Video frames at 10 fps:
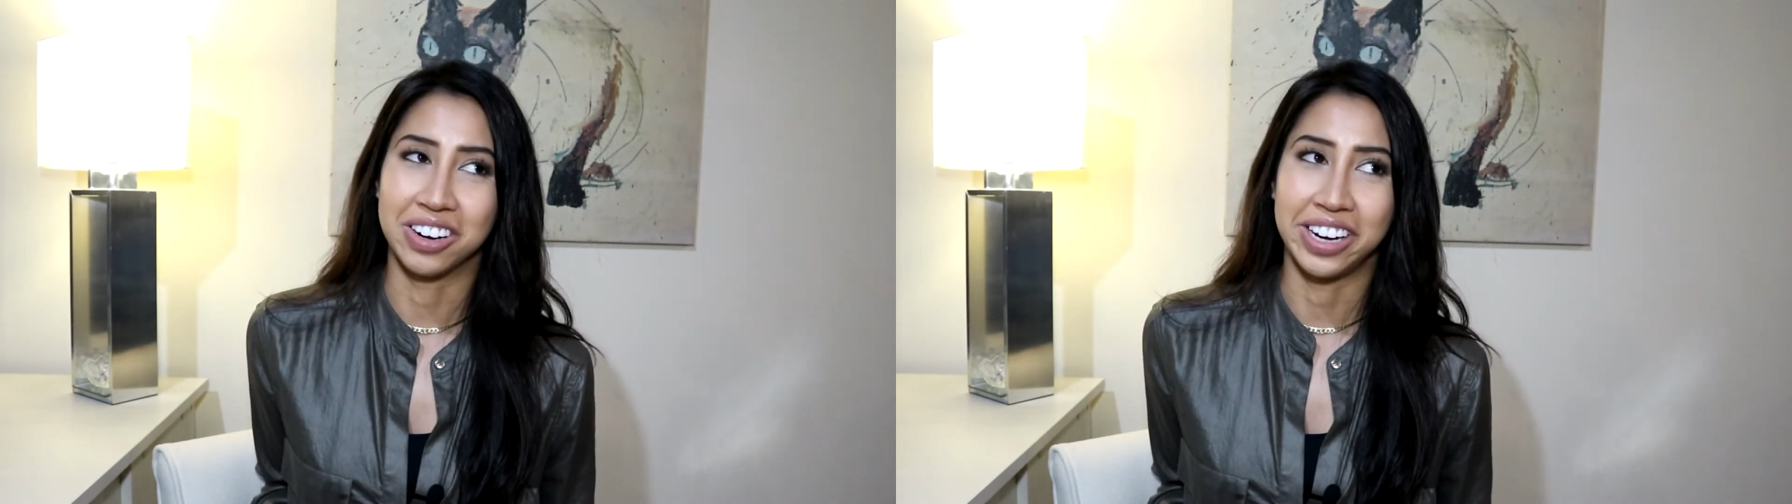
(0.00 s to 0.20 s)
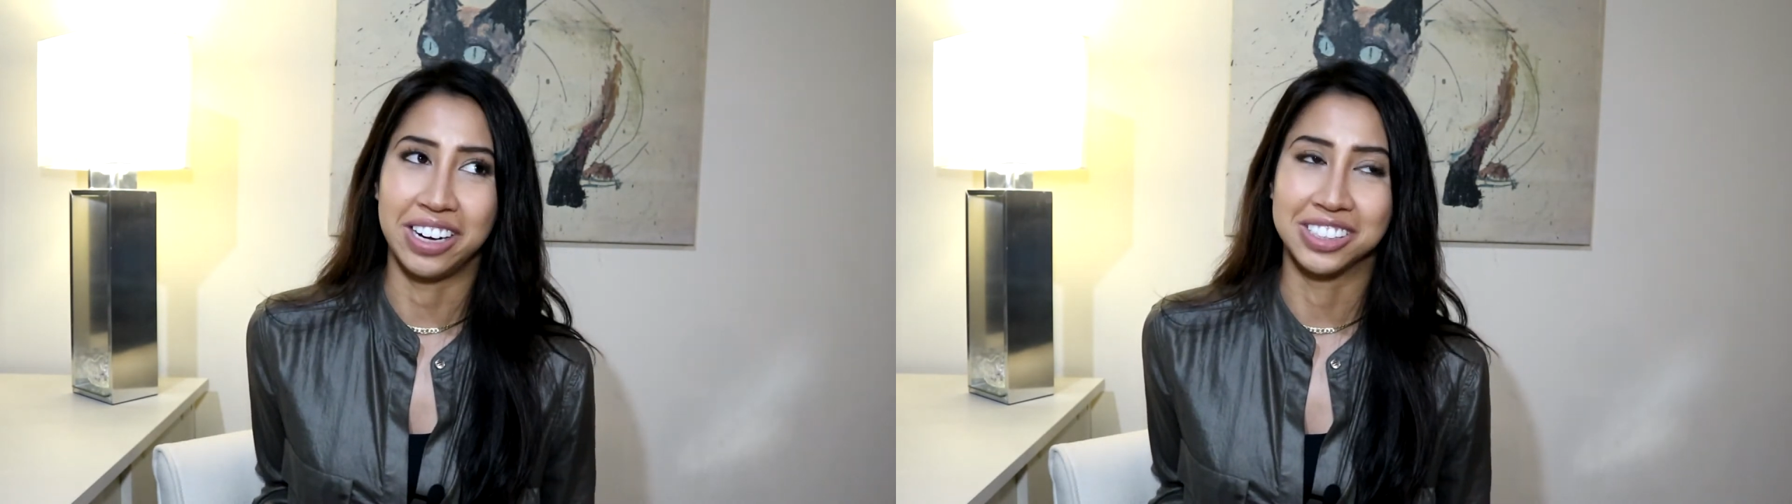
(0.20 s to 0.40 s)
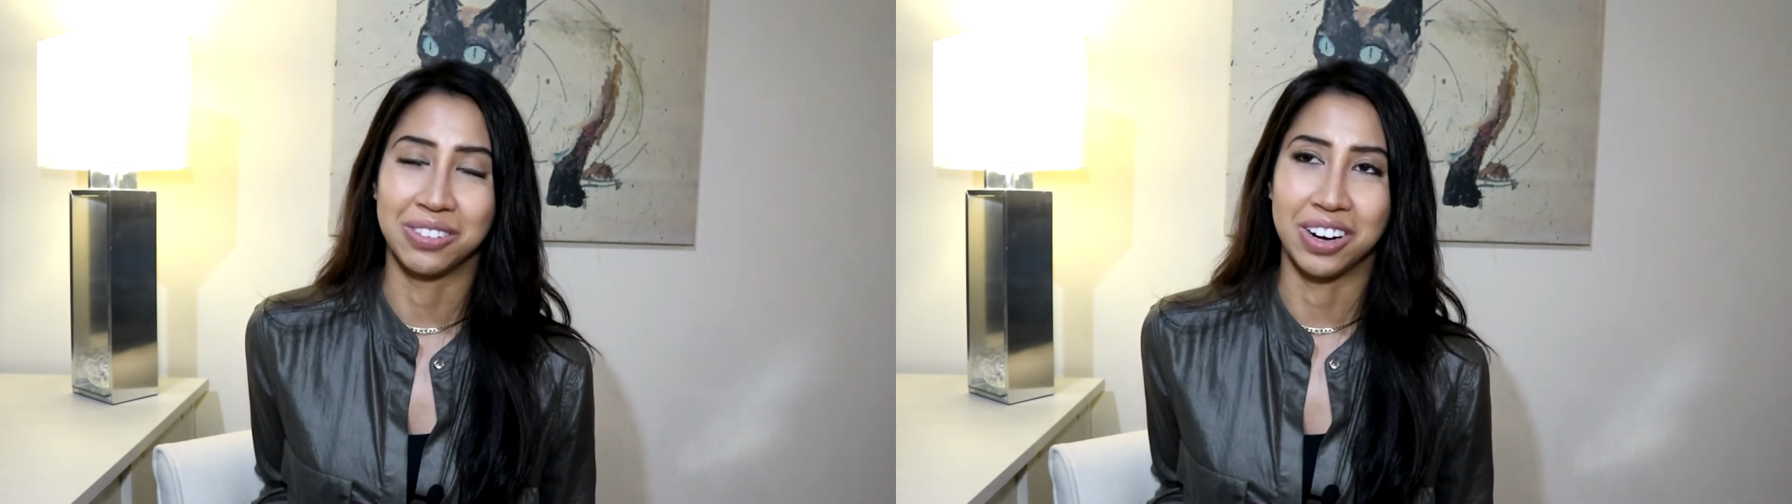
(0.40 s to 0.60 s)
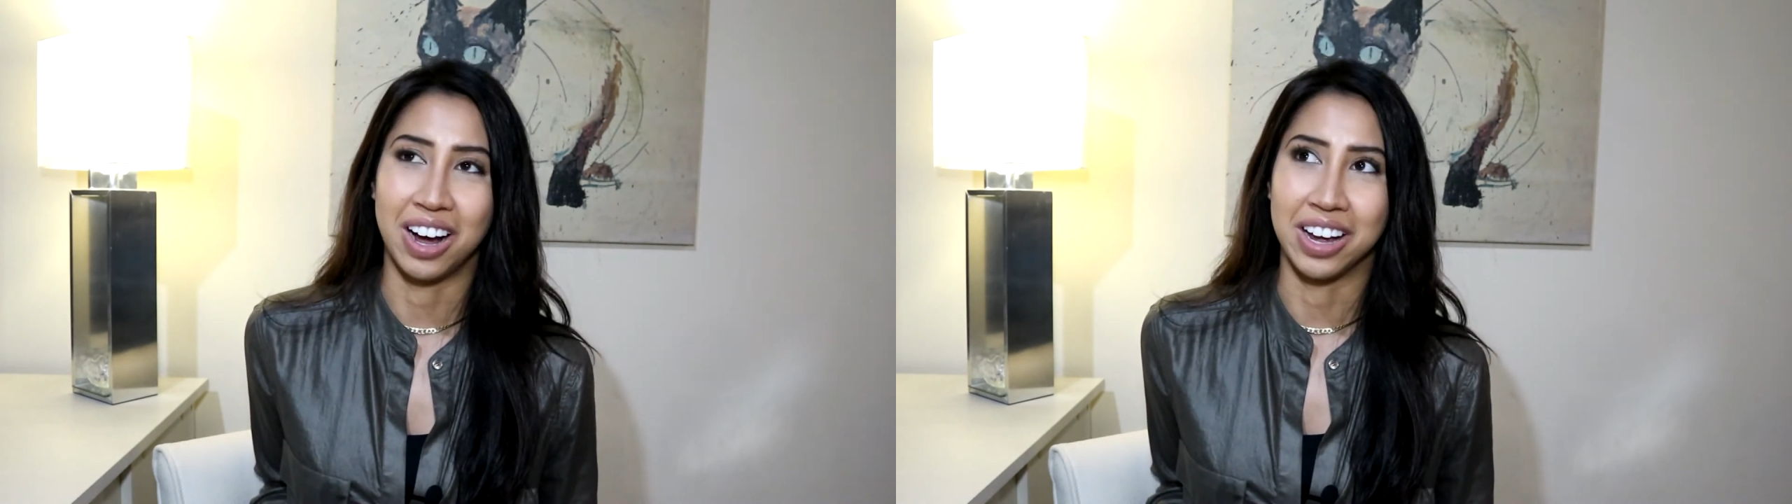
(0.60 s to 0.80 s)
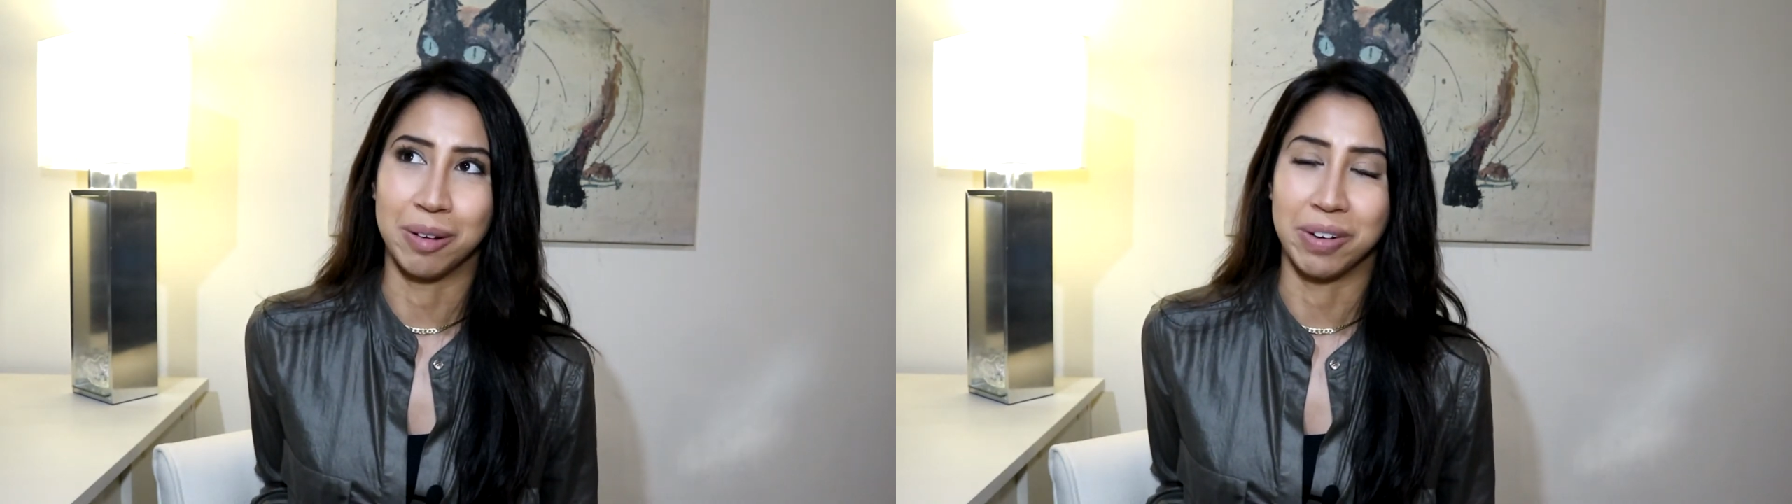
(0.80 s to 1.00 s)
age than what
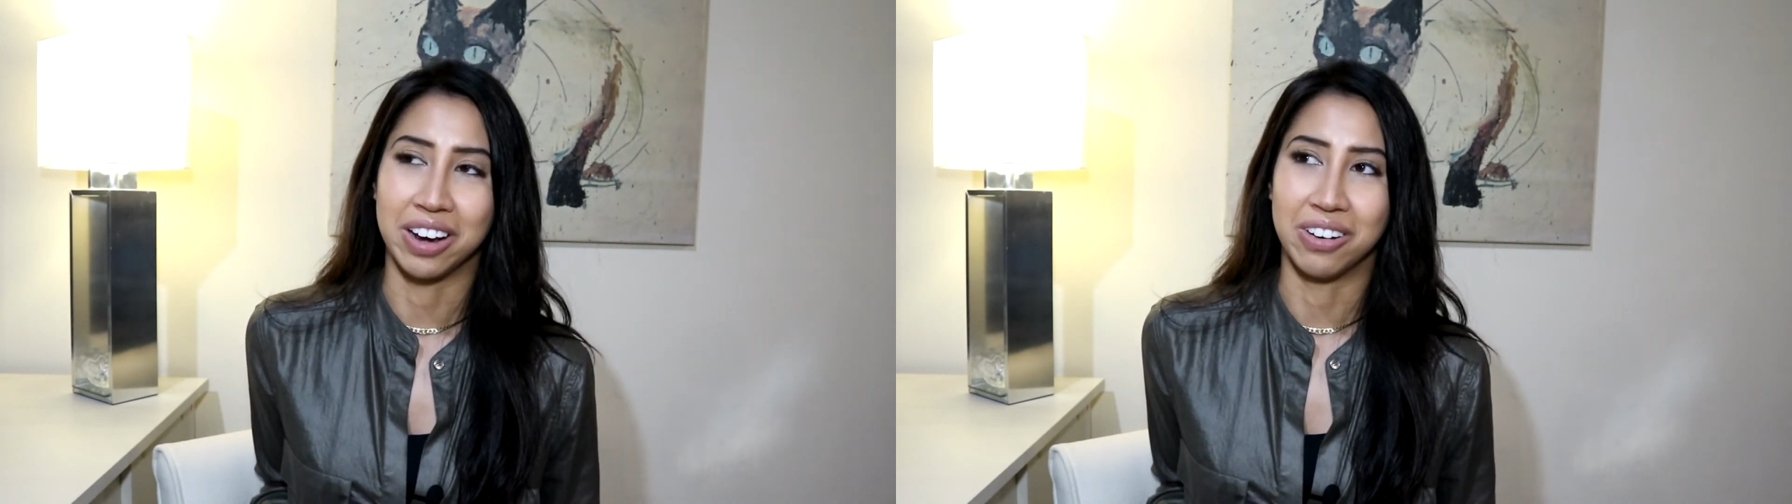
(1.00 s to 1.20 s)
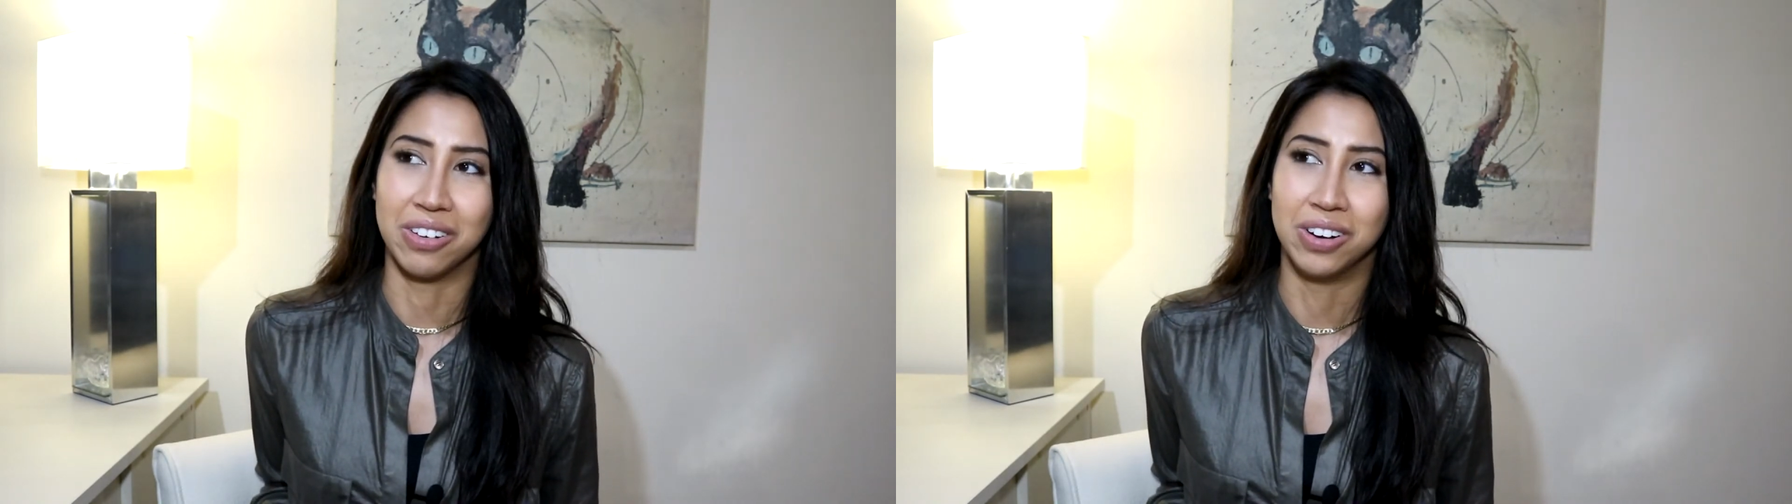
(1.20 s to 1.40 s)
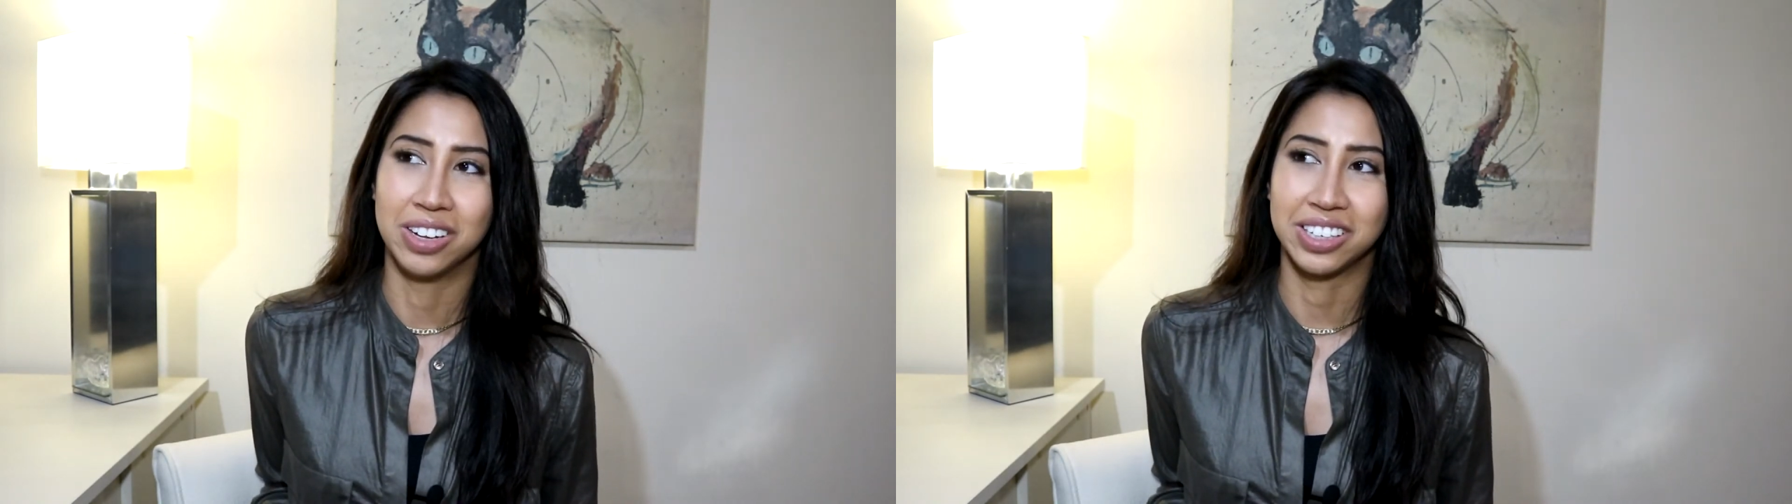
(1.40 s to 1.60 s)
I am now.